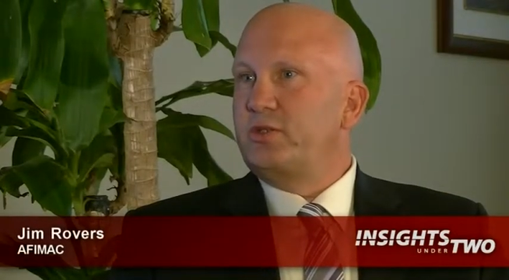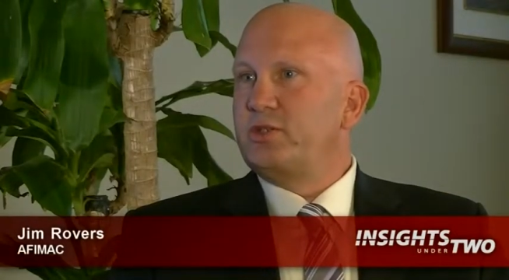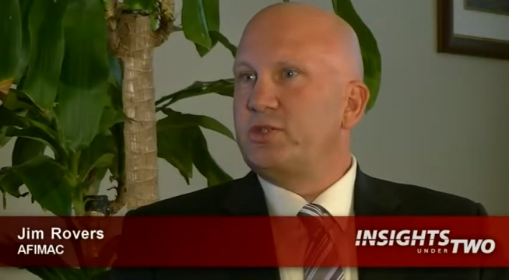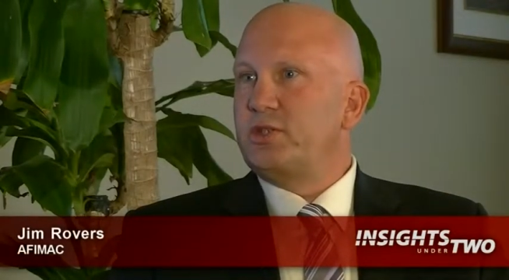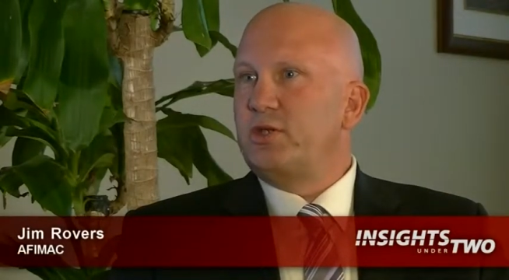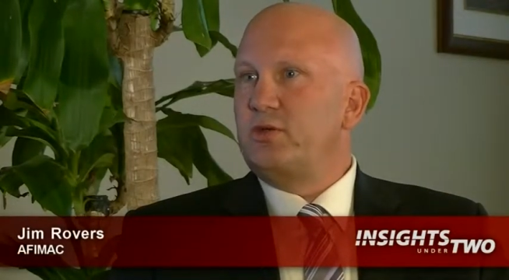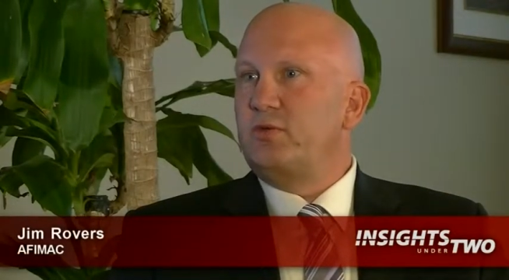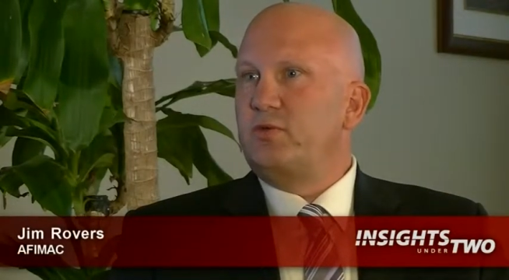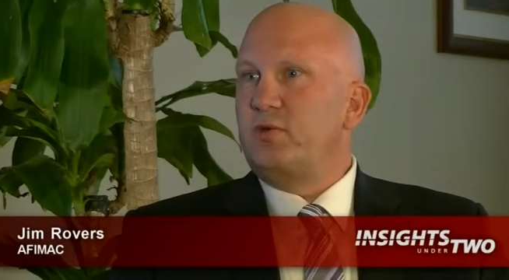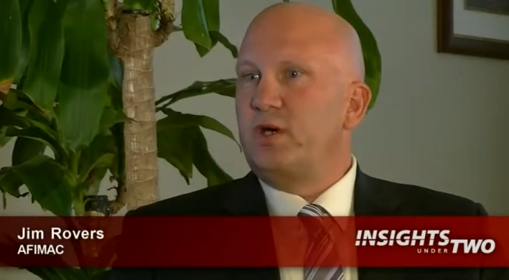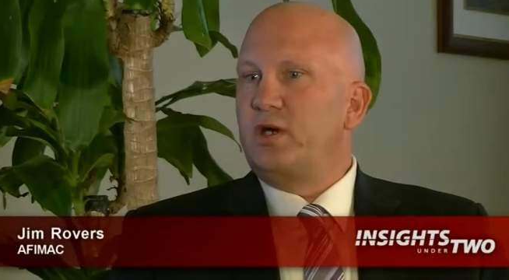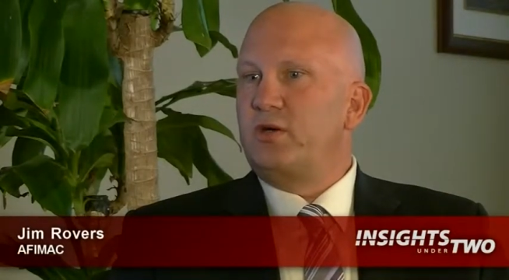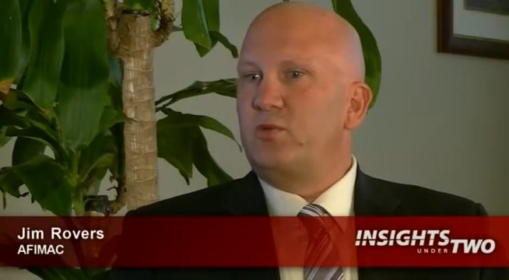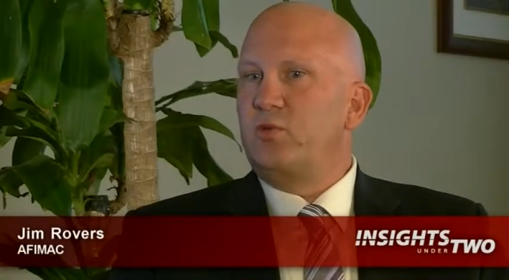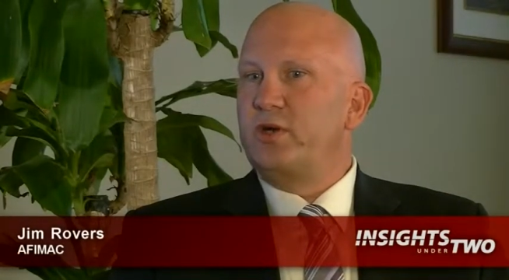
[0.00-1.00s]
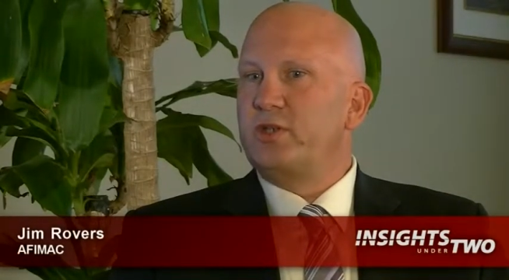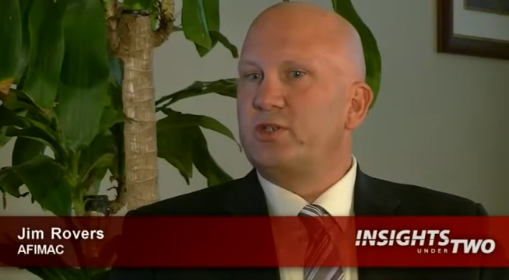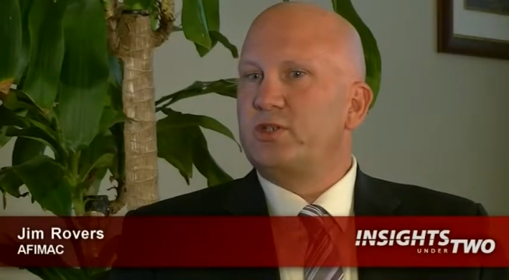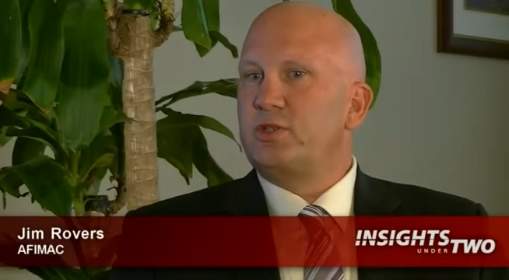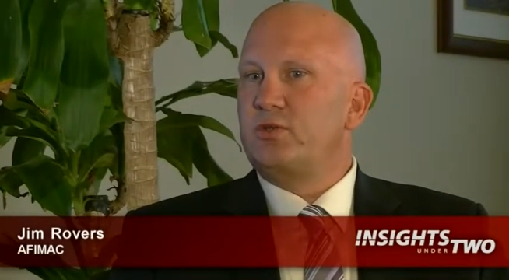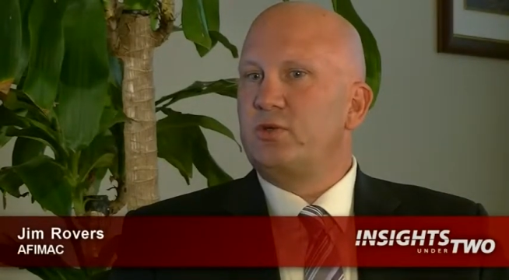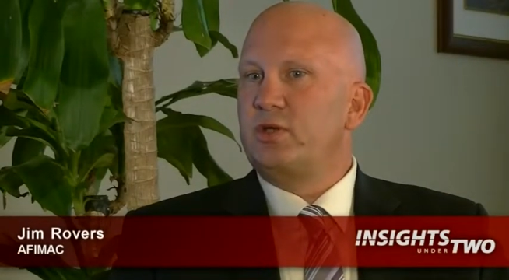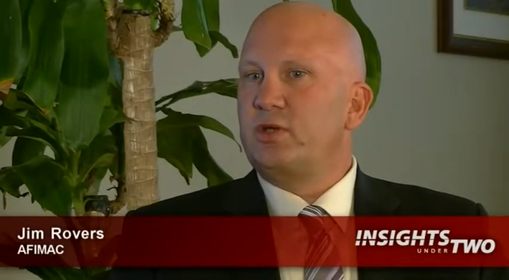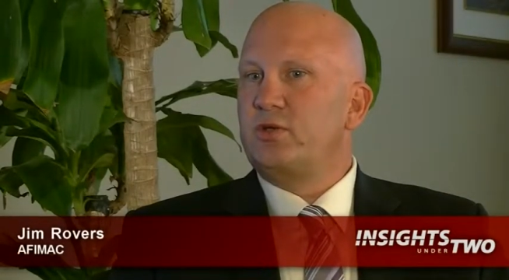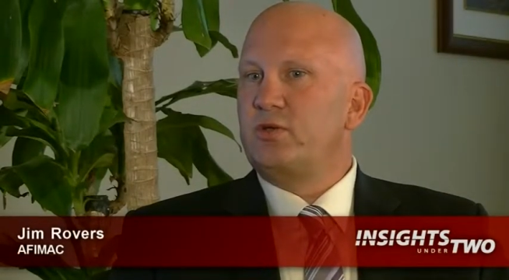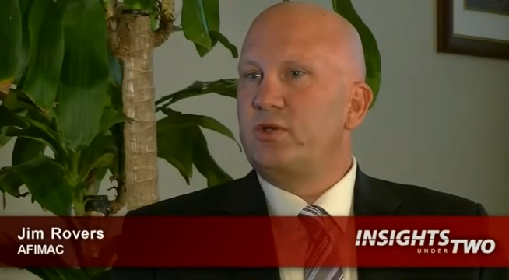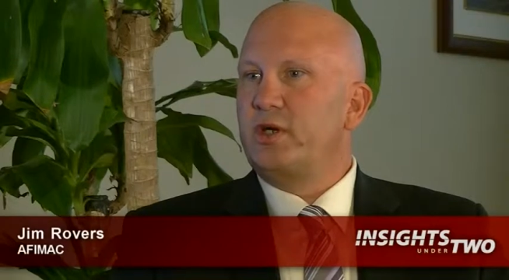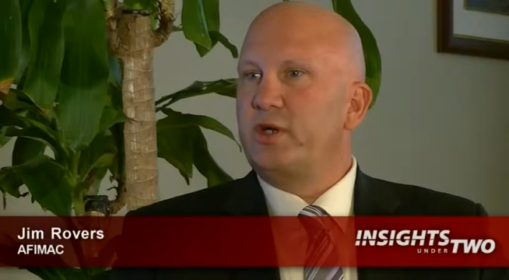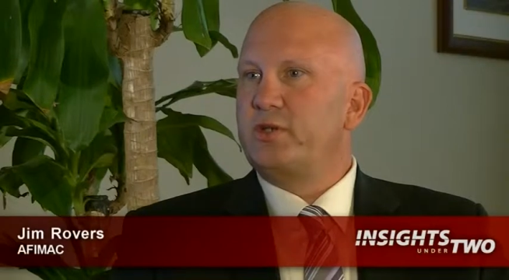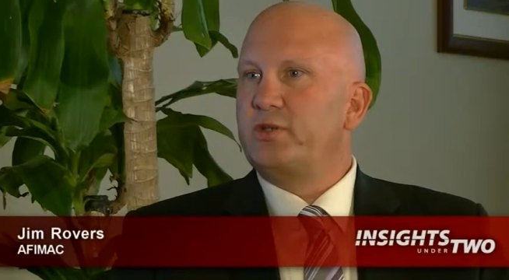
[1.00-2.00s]
So what is
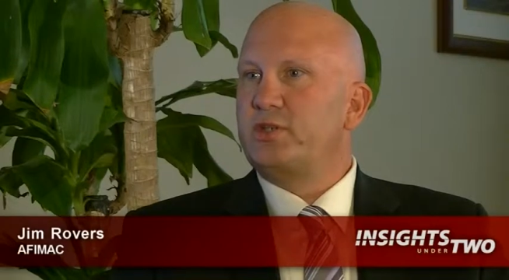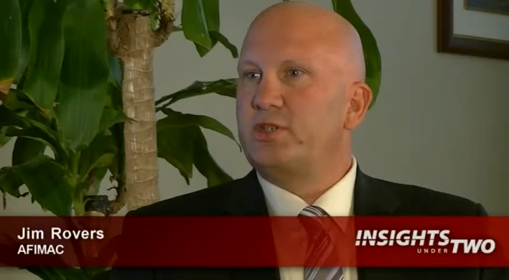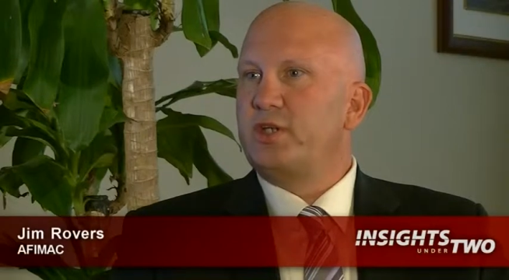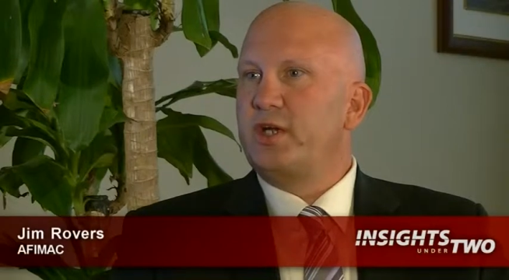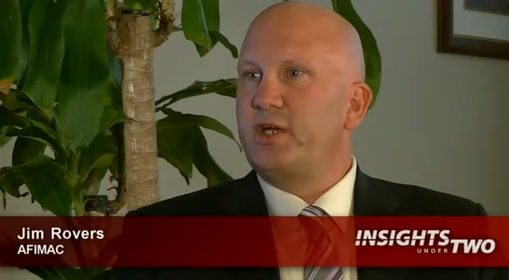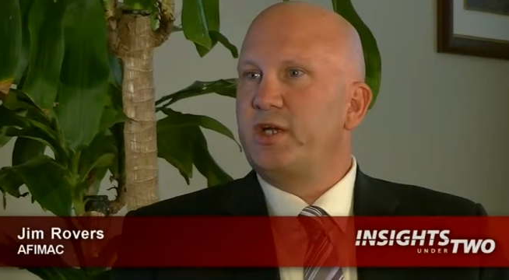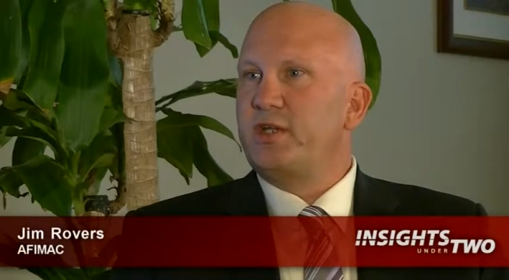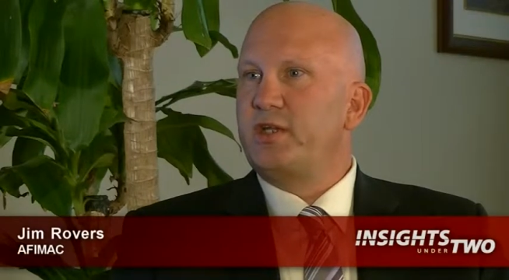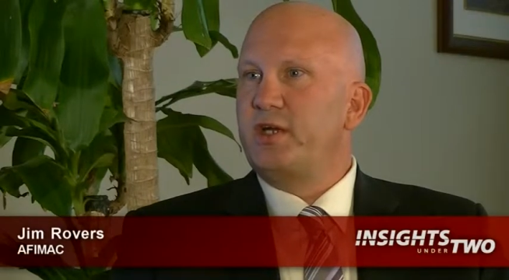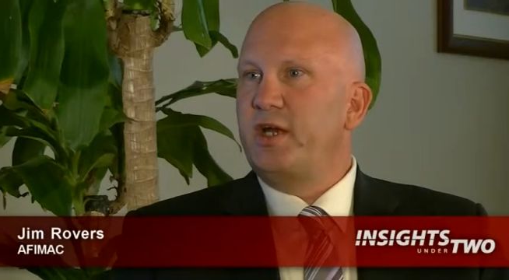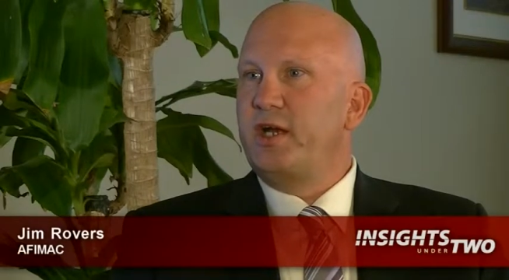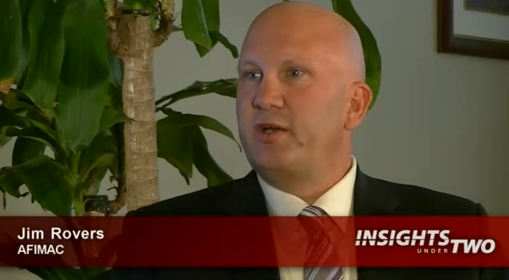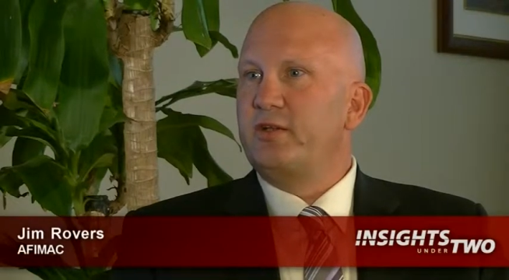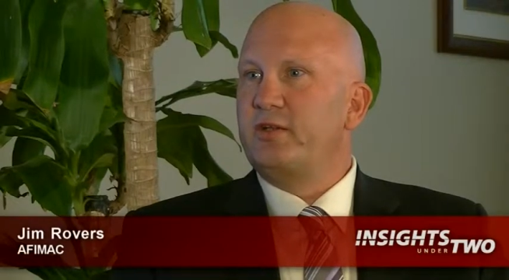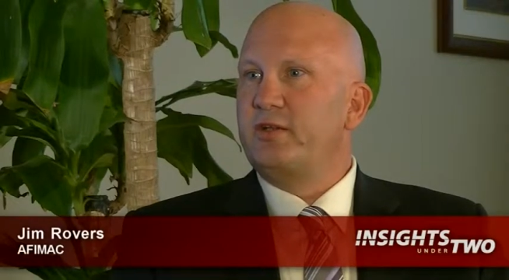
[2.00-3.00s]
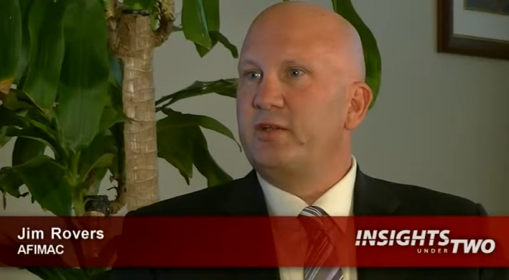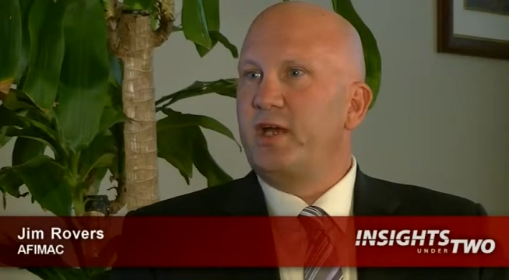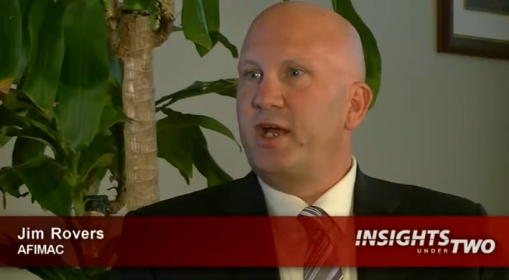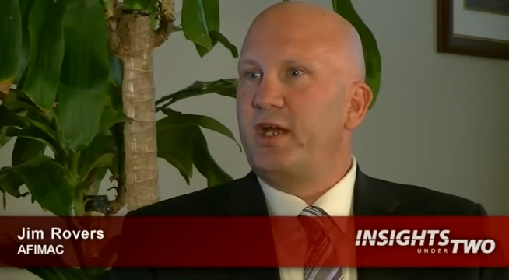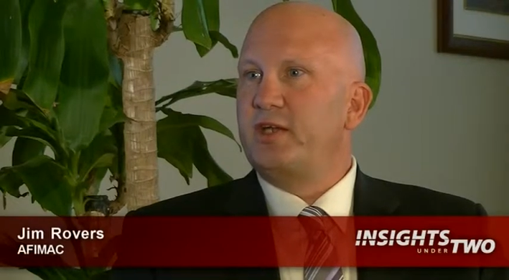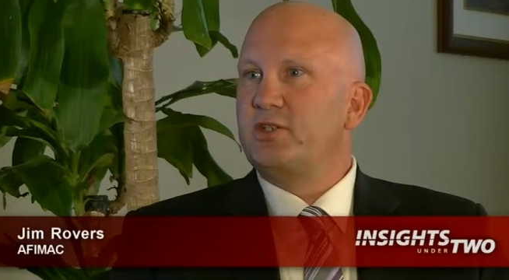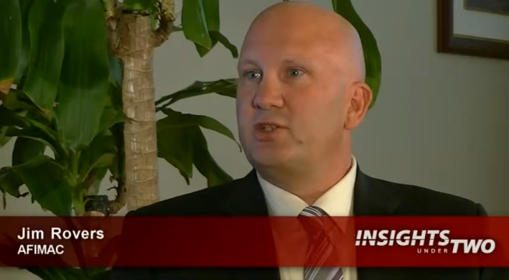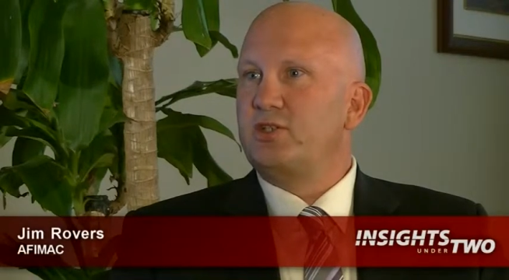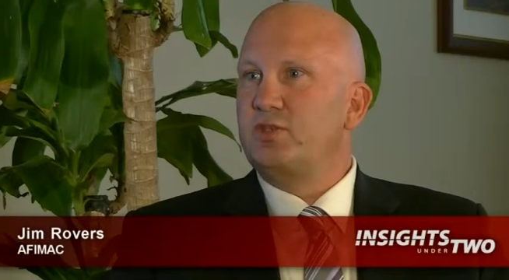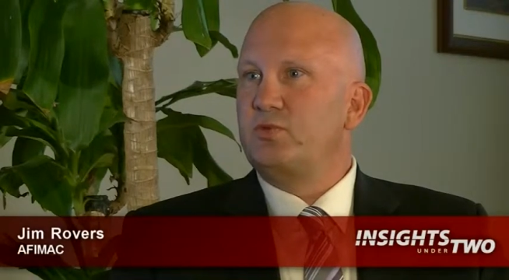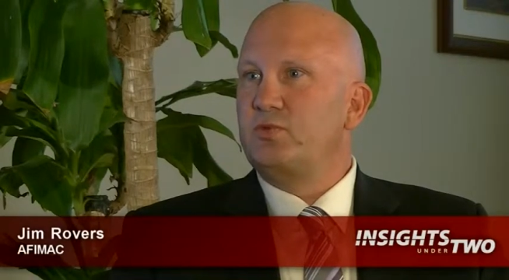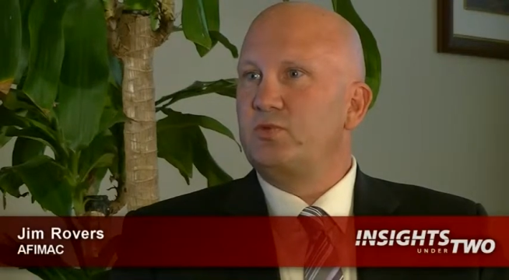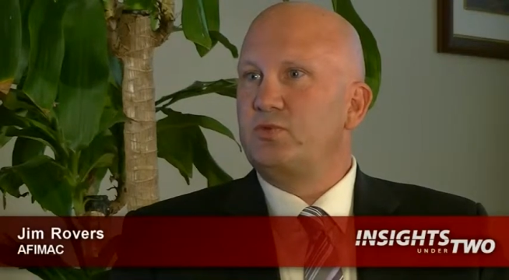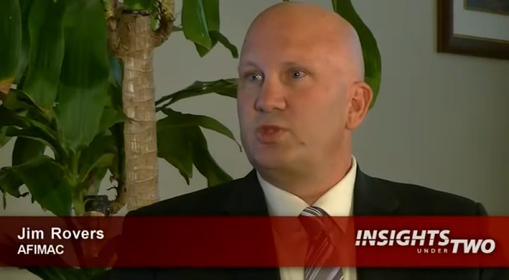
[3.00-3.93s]
critical to understand at the end of the day is you